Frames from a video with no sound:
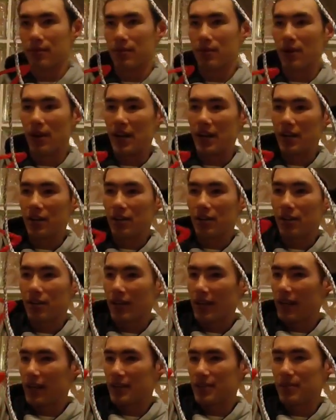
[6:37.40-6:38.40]
cradle, I
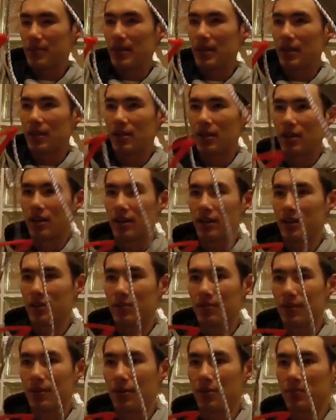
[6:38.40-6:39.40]
guess we can call it, the
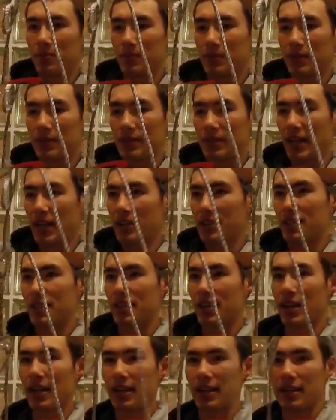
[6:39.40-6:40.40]
rope attached to
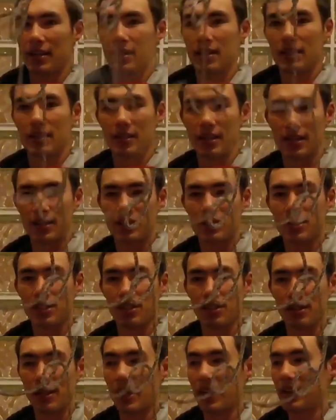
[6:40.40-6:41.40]
that, attached to your
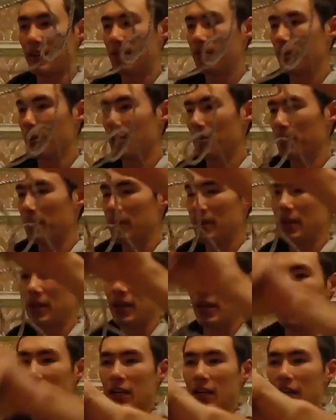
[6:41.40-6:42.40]
leaded rope.
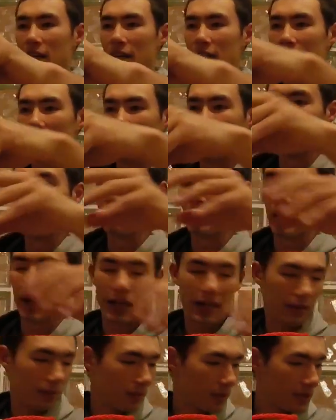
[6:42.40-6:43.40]
Um,
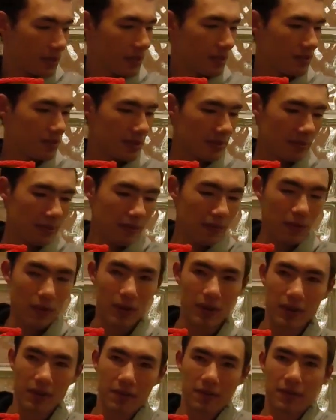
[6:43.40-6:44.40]
I was using before
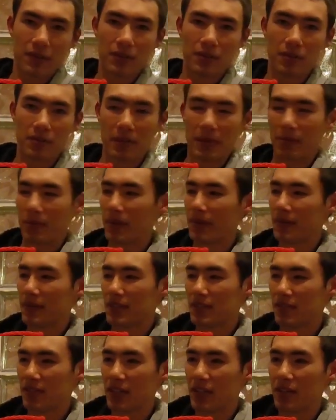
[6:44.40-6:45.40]
in a few of my previous
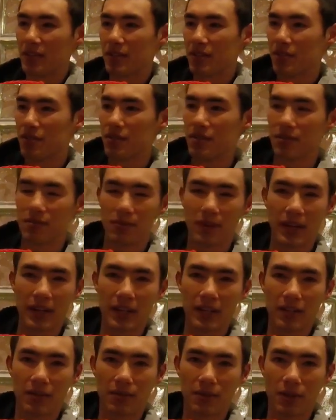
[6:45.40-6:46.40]
videos, I was using
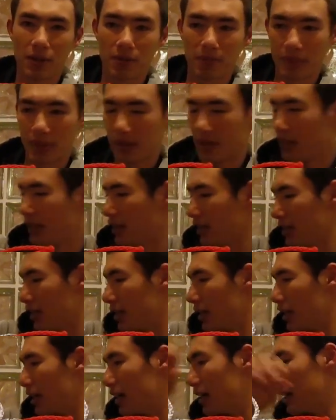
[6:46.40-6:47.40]
regular rope.
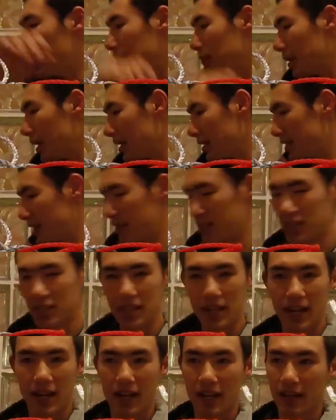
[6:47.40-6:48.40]
Um, but I ditched
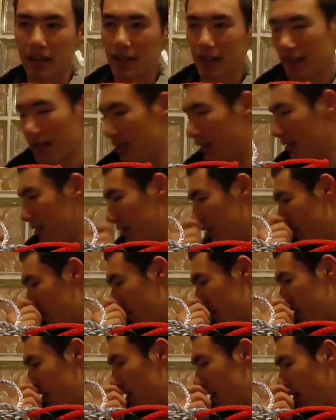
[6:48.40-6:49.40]
that and
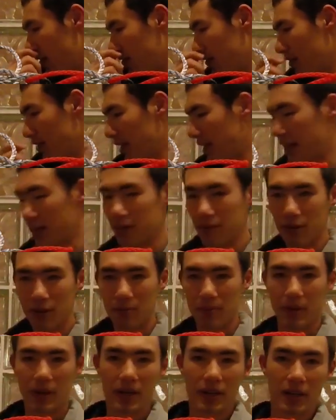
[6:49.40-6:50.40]
switched out for leaded rope
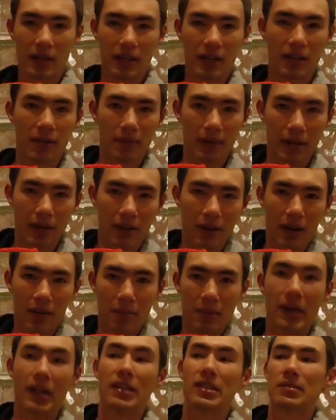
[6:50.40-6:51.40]
on uh, all my crab
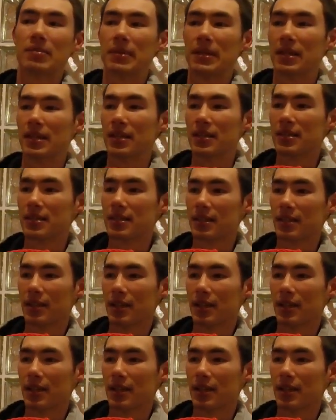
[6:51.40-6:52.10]
pots because